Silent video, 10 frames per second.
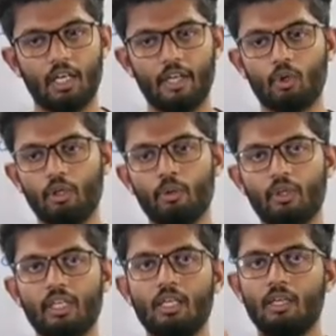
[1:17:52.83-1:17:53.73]
I told
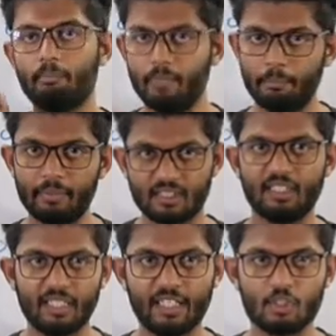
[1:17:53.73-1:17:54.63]
you a
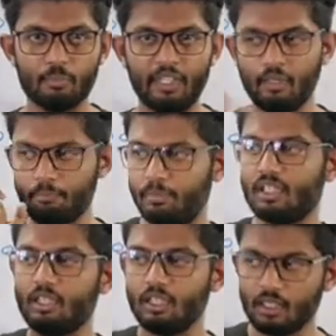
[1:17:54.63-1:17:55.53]
percentage means
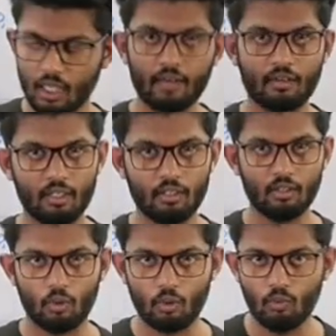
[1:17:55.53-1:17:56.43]
per 100,
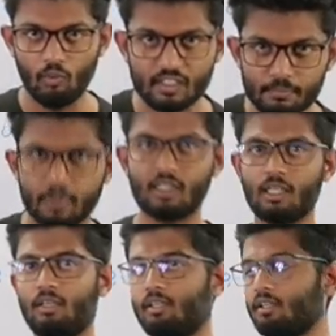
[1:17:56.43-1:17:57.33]
always per
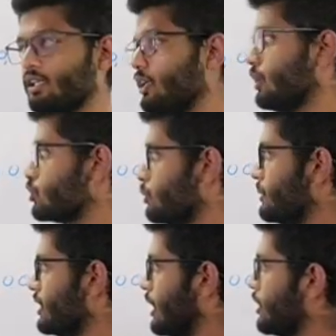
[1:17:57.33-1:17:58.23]
100. So
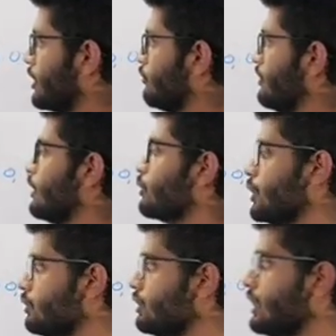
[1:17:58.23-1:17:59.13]
per 100 we have to
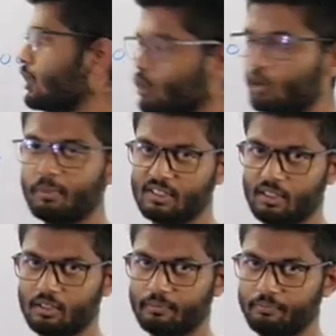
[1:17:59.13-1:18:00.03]
give 2%.